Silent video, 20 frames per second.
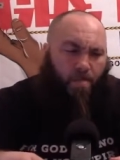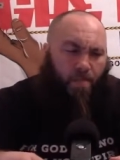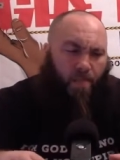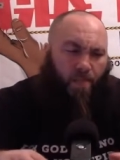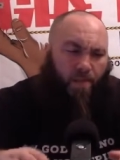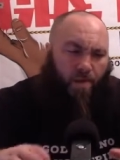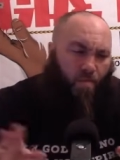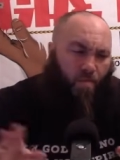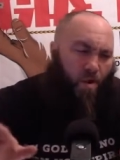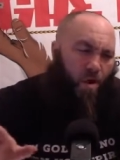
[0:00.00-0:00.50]

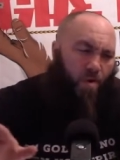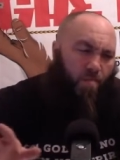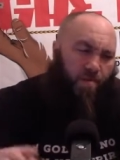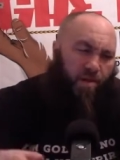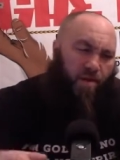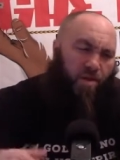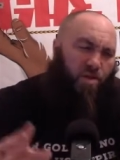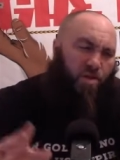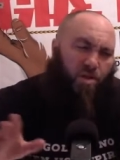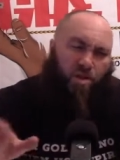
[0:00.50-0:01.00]
they're all
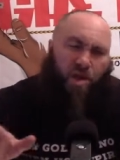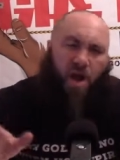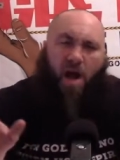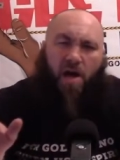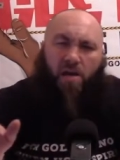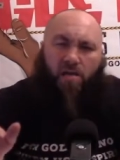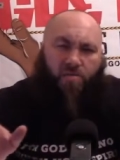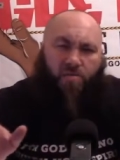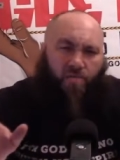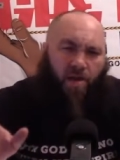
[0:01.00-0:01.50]
being
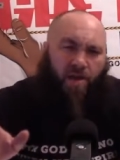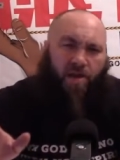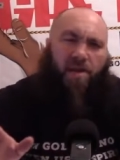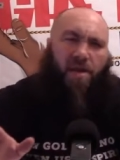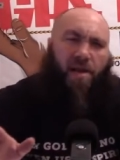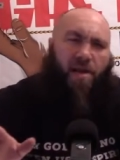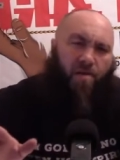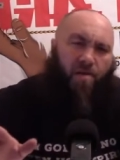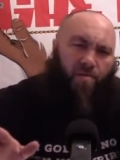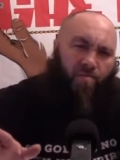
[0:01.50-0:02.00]
shocked right
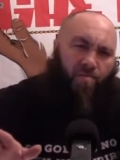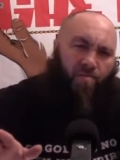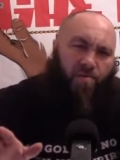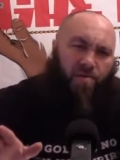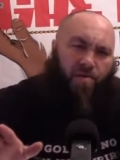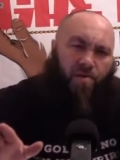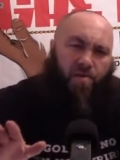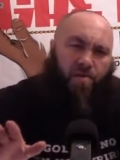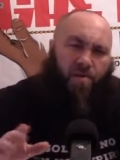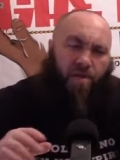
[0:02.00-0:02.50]
now
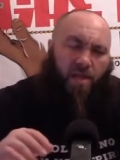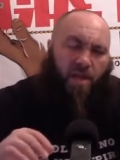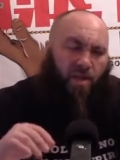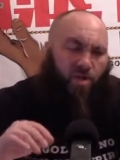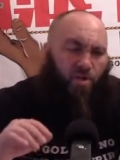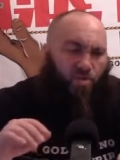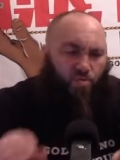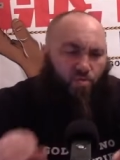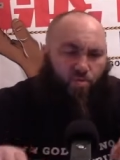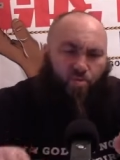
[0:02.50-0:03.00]
that
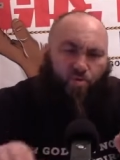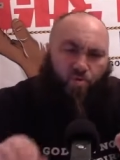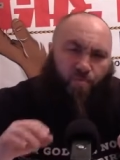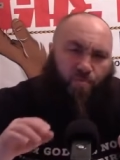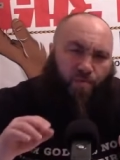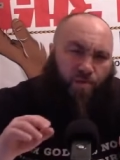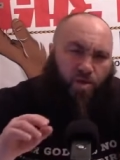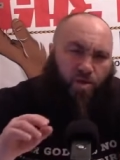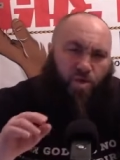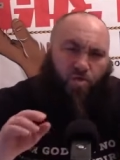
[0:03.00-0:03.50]
YouTube
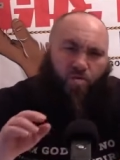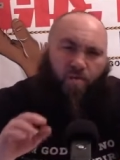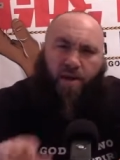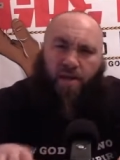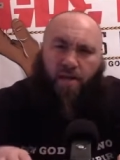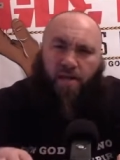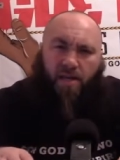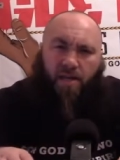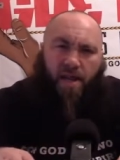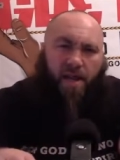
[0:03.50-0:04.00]
is
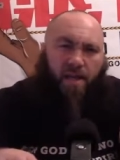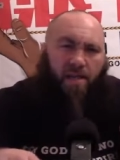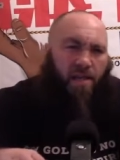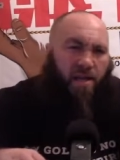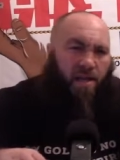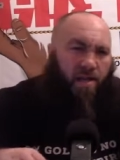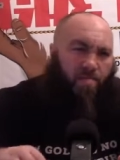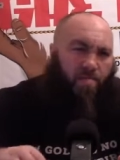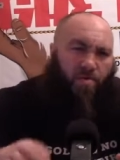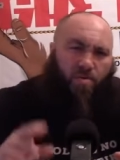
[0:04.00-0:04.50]
striking at
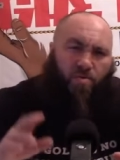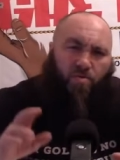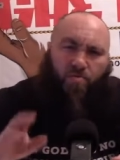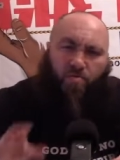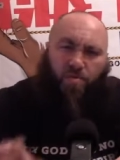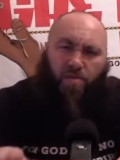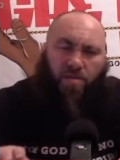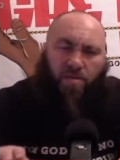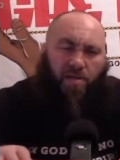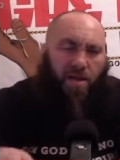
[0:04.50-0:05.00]
them and
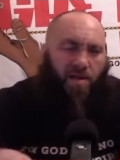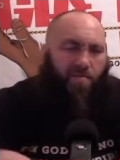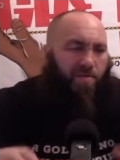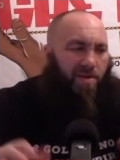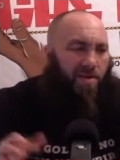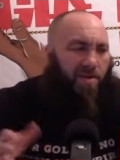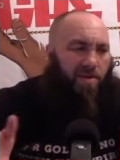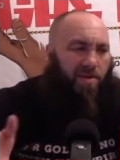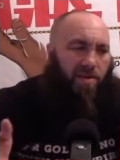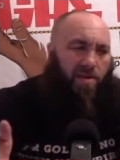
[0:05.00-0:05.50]
doing this. I
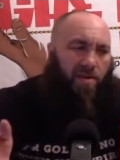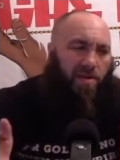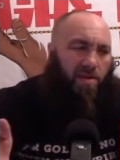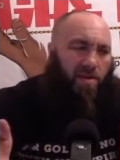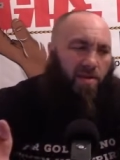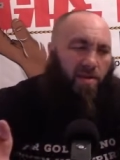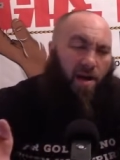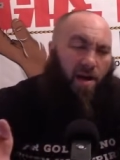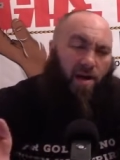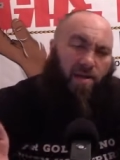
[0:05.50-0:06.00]
mean,
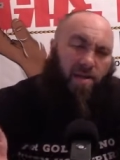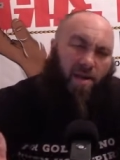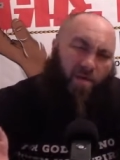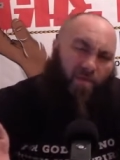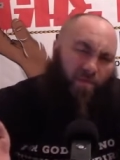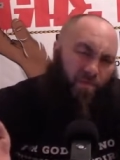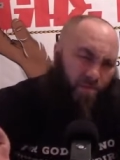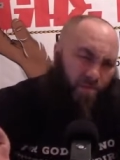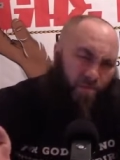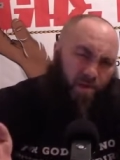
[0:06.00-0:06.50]
are y'all
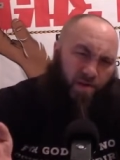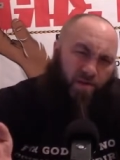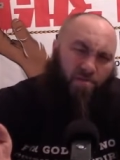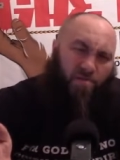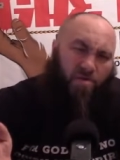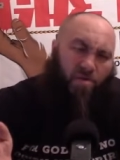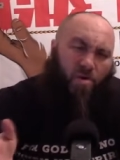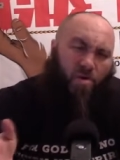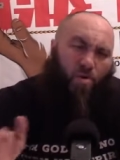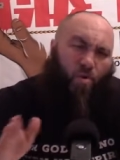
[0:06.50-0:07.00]
for
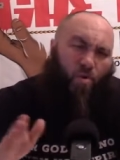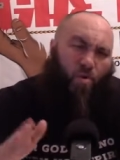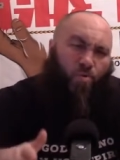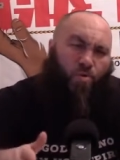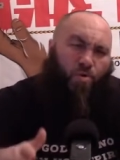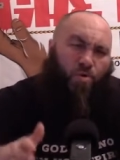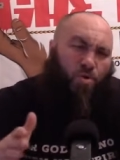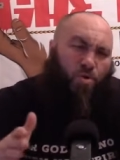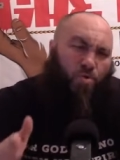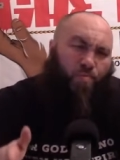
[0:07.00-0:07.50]
real? Who
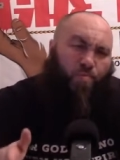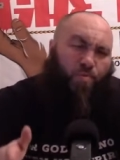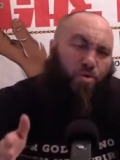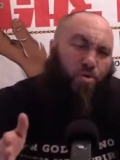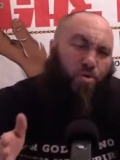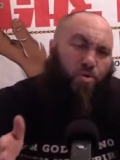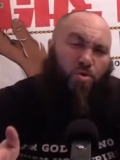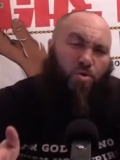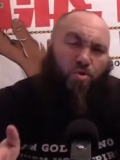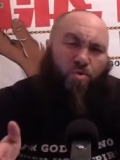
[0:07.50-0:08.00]
did you
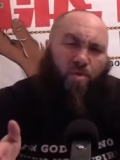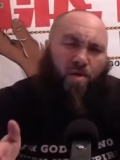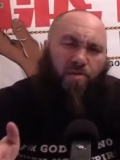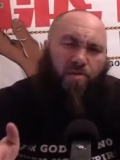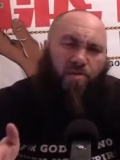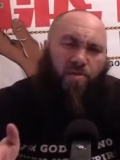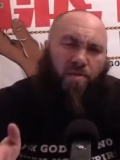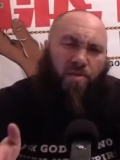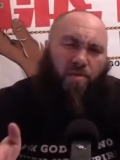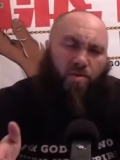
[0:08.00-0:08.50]
put your
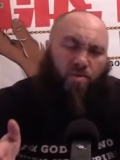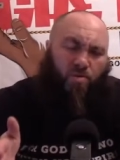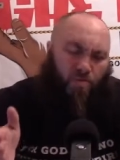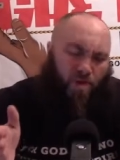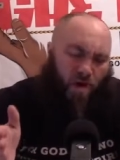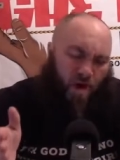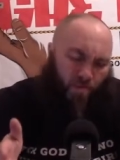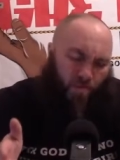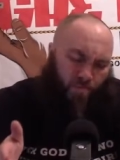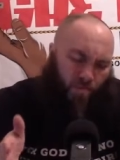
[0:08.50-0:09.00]
trust in? You
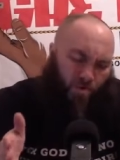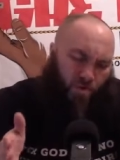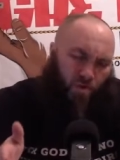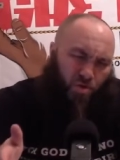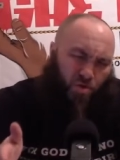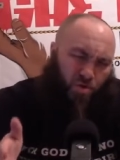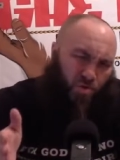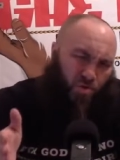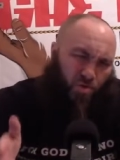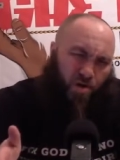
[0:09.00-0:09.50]
got to put
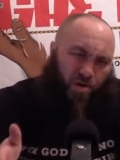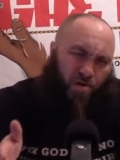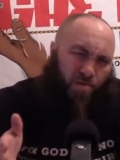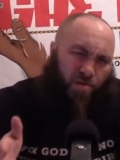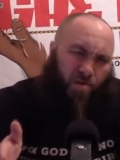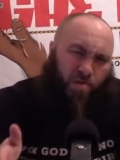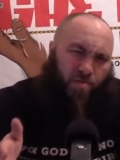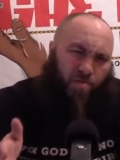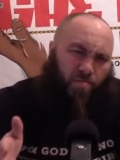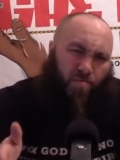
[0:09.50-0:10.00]
your trust
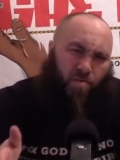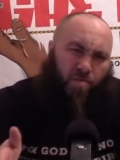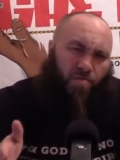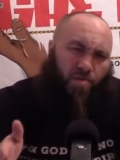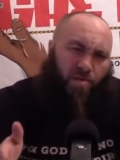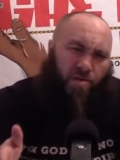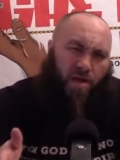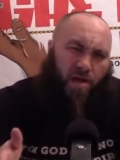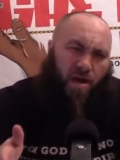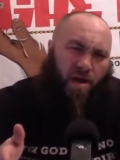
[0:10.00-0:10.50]
in the
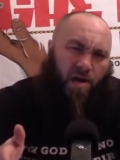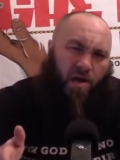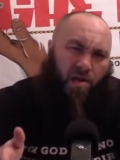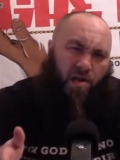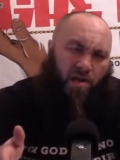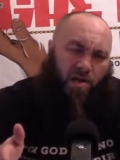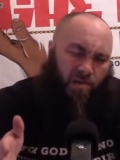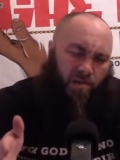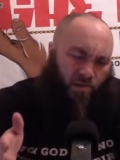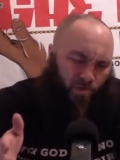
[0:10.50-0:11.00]
Most High,
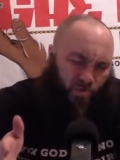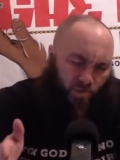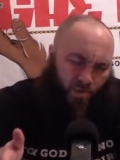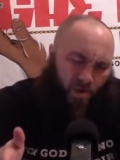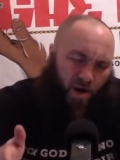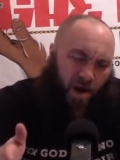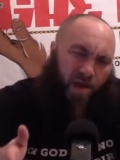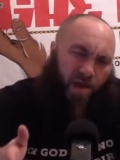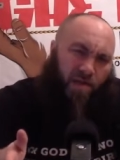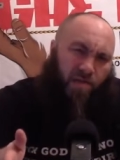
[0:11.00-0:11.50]
in
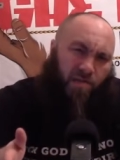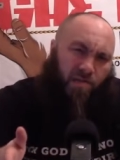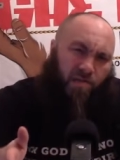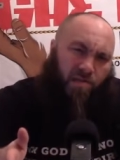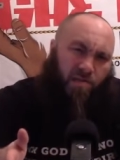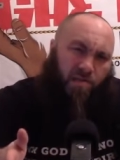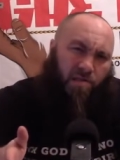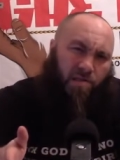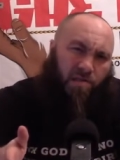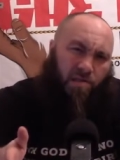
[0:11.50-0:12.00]

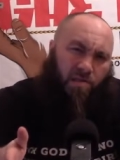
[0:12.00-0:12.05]
Christ.